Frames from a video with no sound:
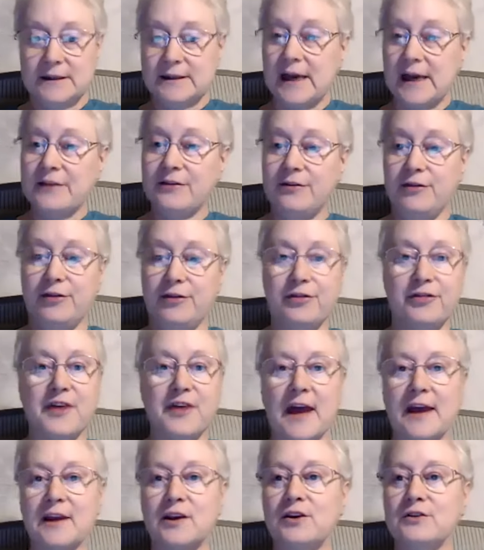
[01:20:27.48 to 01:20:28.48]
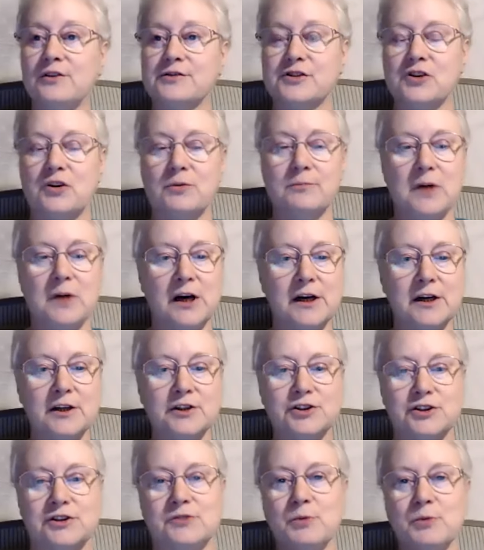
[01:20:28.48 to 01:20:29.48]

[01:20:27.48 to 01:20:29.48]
again, thank you so much.